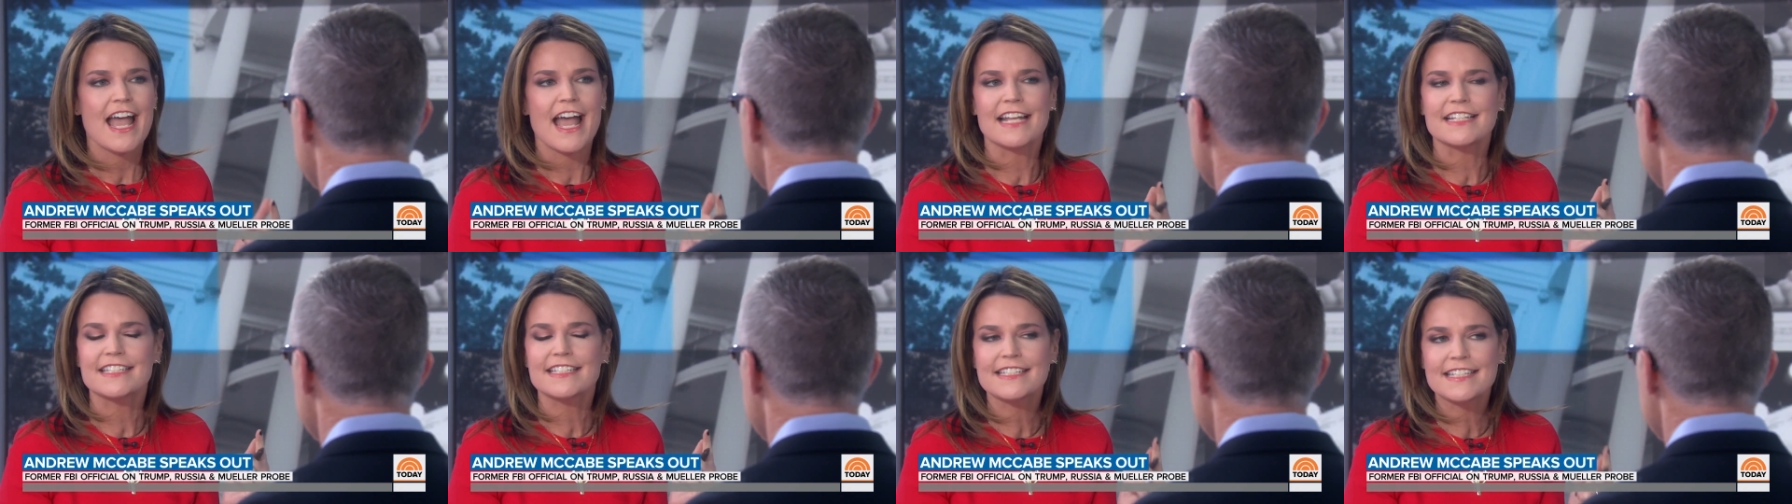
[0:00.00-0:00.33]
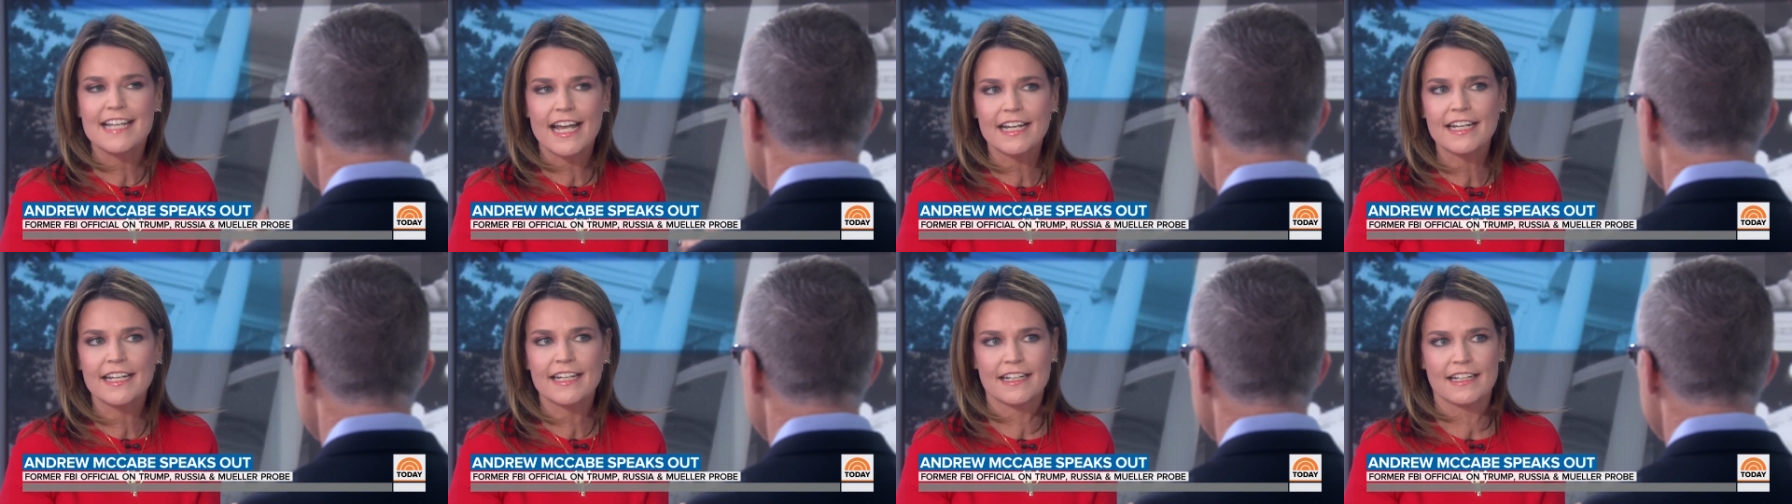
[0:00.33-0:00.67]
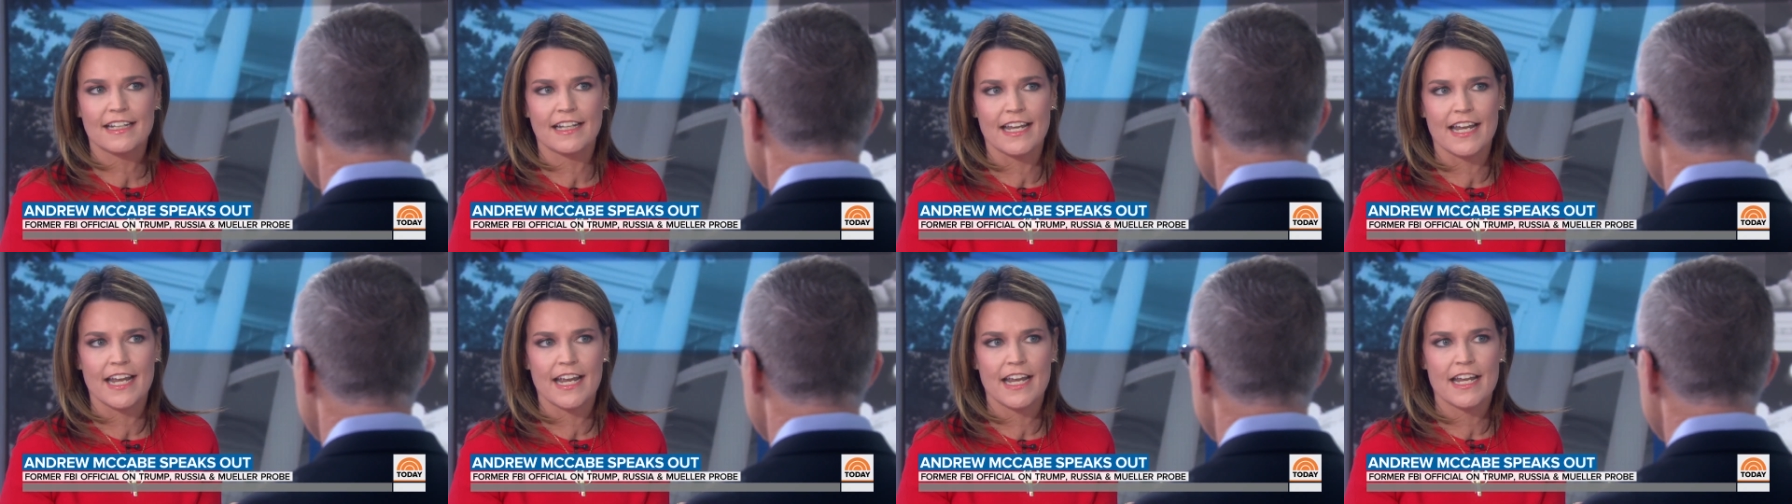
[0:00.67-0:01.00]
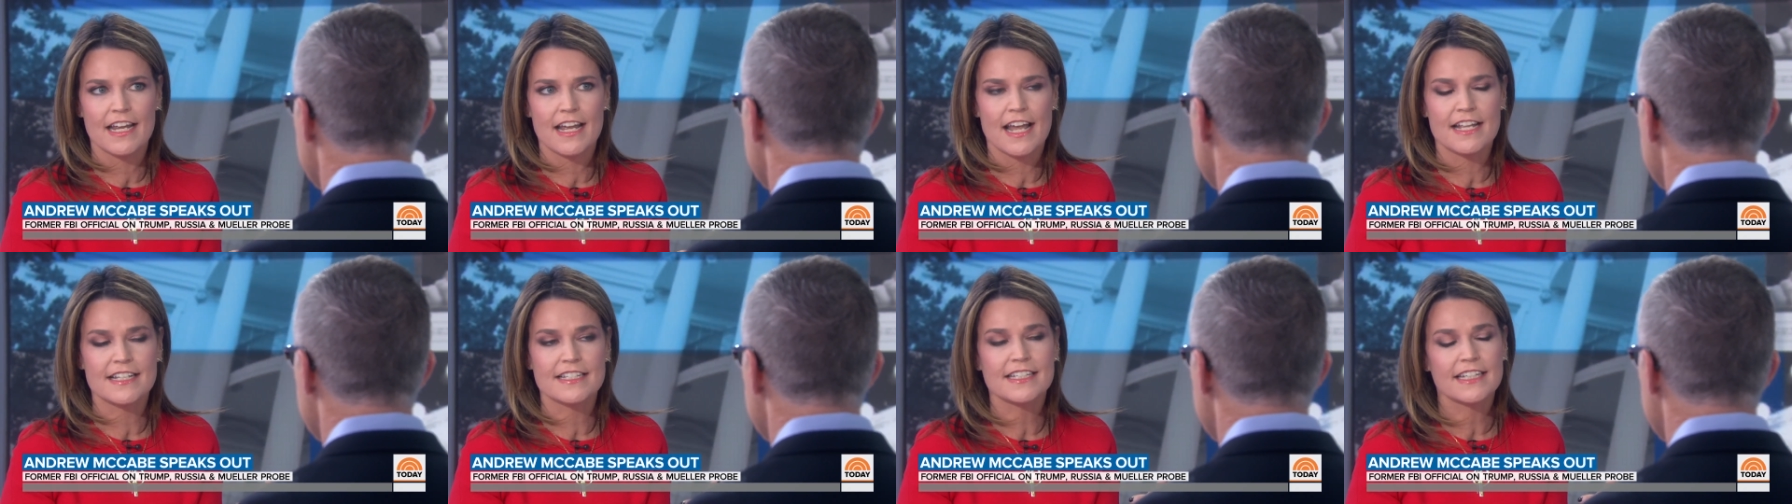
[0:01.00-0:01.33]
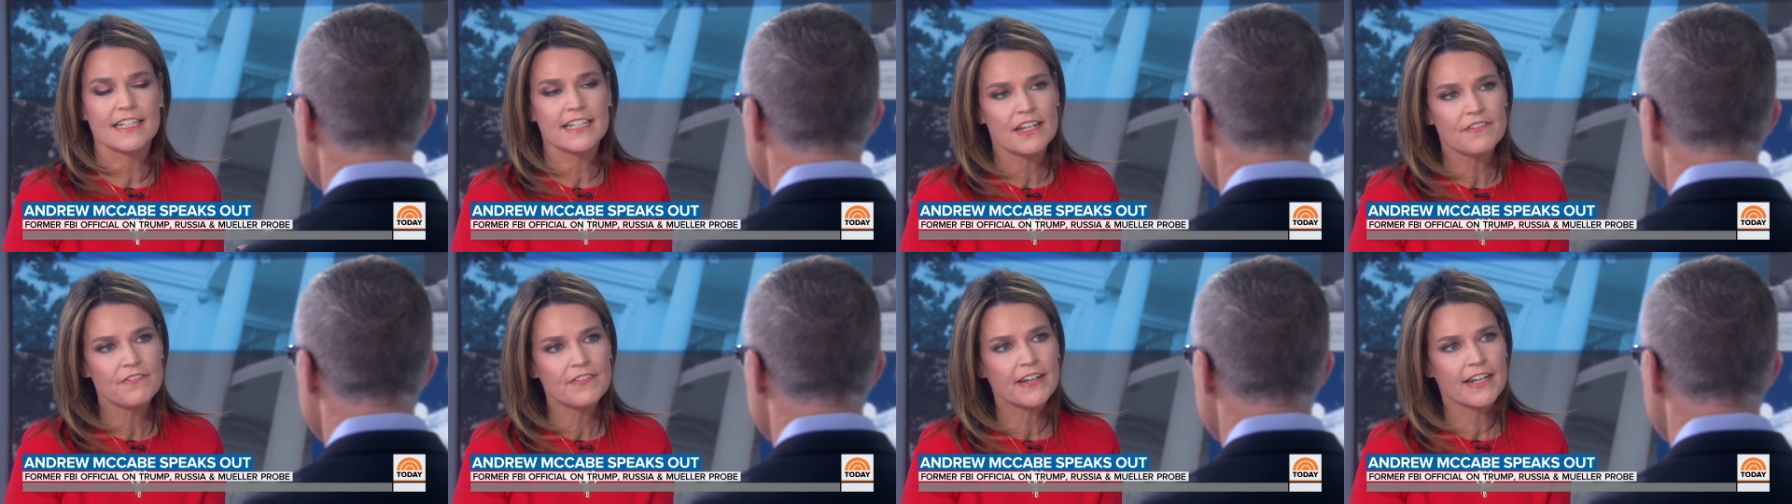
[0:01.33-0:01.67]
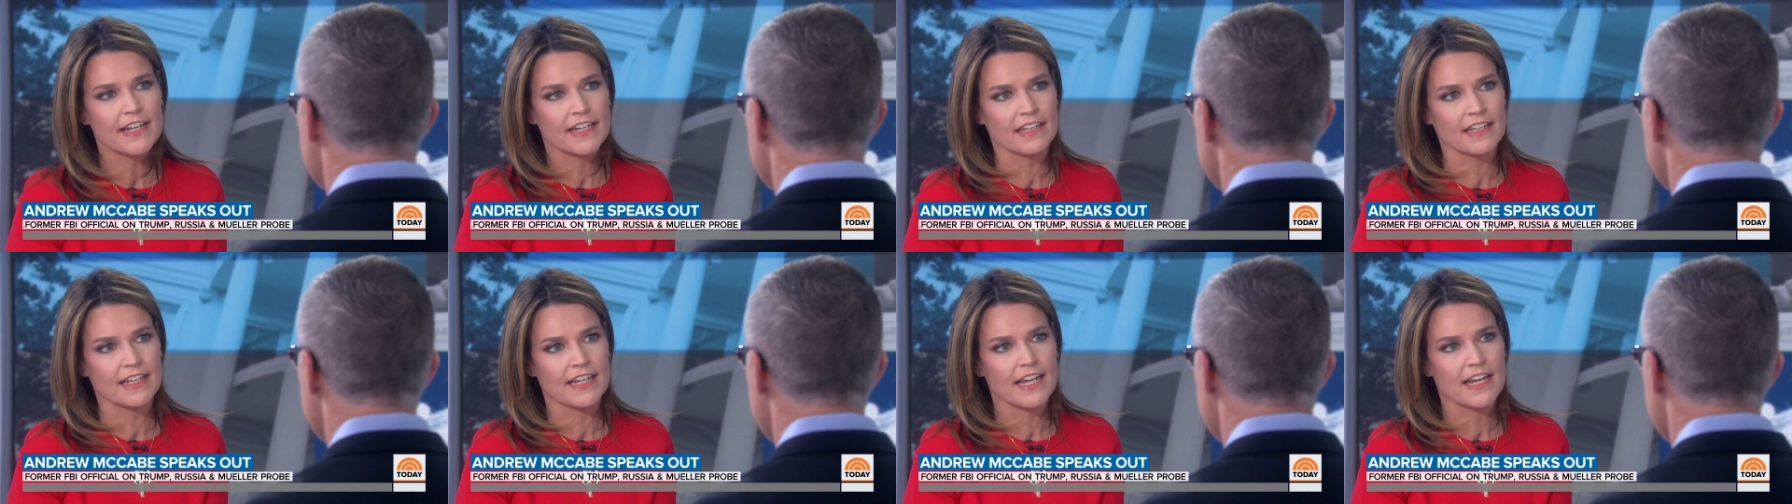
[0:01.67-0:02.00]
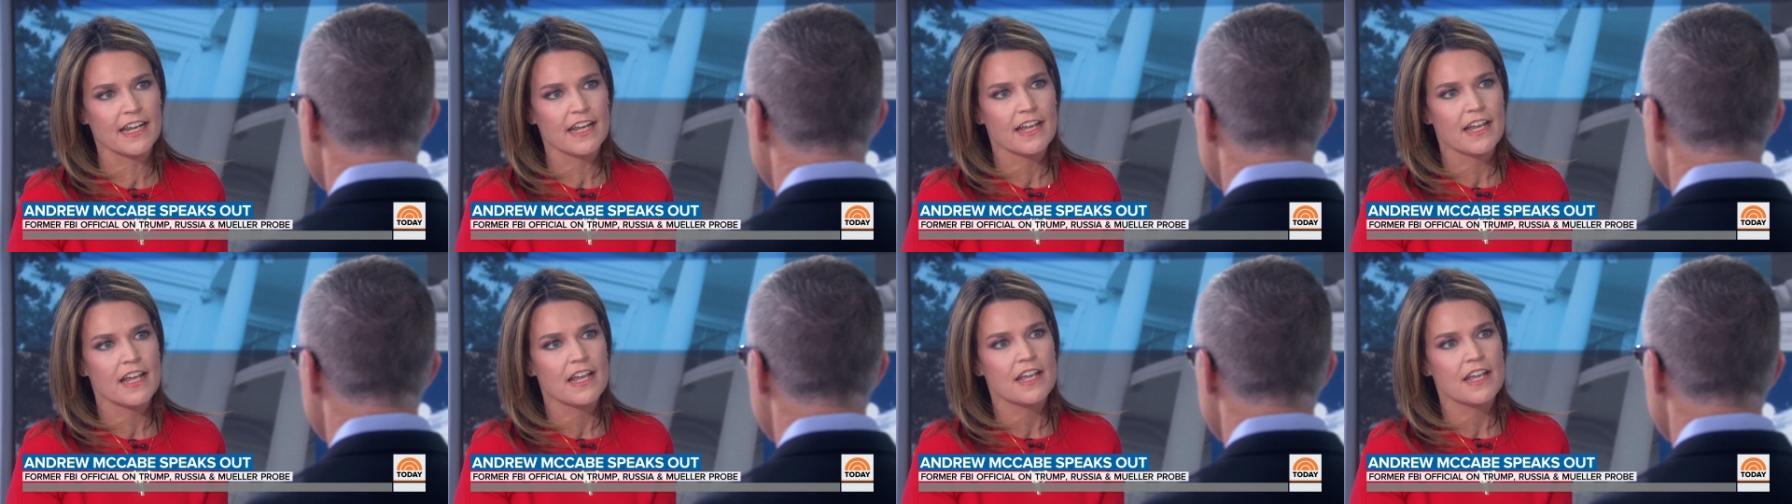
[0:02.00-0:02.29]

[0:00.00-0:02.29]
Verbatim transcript: And secondly, and significantly,